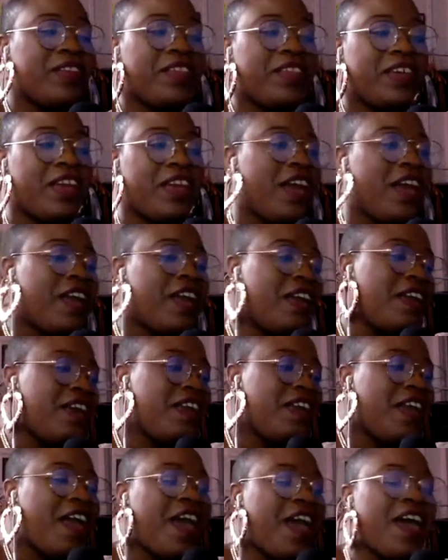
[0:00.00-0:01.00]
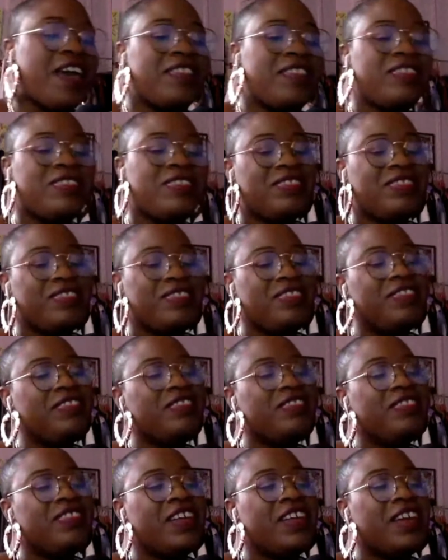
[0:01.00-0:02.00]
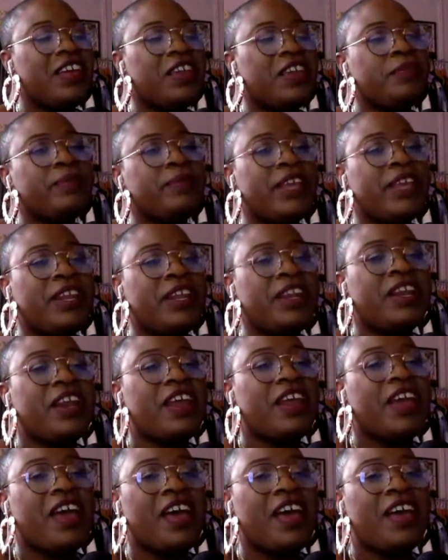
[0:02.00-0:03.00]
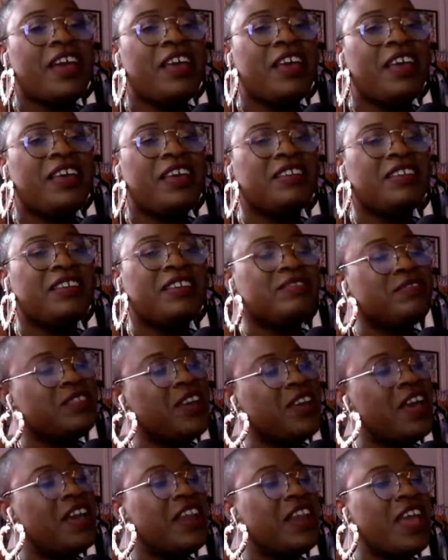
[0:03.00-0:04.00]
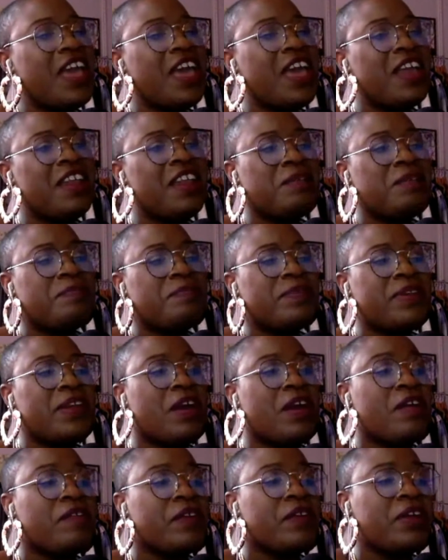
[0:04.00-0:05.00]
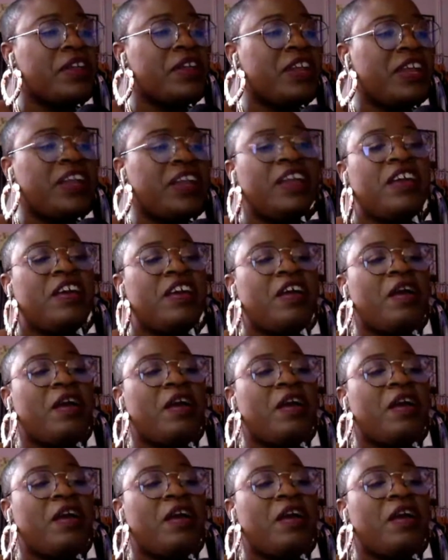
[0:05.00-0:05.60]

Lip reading: like I had, like in the beginning, I kind of had it, but not really.